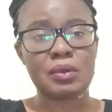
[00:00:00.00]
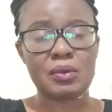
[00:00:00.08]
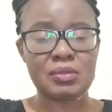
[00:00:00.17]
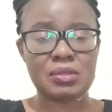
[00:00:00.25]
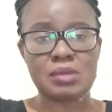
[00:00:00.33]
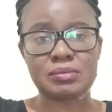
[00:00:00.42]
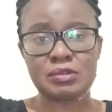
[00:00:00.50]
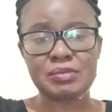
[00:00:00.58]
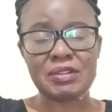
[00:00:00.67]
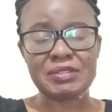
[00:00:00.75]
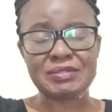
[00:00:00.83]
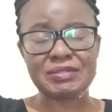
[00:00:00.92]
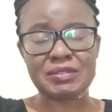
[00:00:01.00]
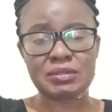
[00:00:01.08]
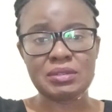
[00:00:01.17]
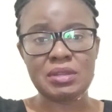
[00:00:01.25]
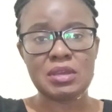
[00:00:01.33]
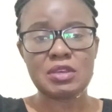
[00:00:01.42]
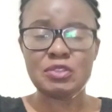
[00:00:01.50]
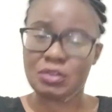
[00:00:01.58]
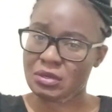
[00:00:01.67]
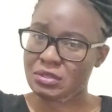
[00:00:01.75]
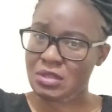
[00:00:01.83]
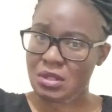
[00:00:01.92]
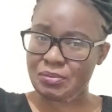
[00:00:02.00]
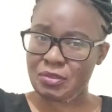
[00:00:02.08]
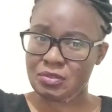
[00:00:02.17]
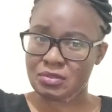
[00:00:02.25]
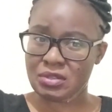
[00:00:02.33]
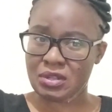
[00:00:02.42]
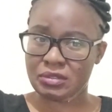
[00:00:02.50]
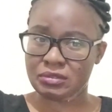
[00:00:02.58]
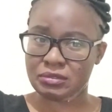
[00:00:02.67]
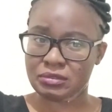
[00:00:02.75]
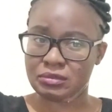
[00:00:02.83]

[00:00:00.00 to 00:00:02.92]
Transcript: on their mobile phone. You're not helping yourself.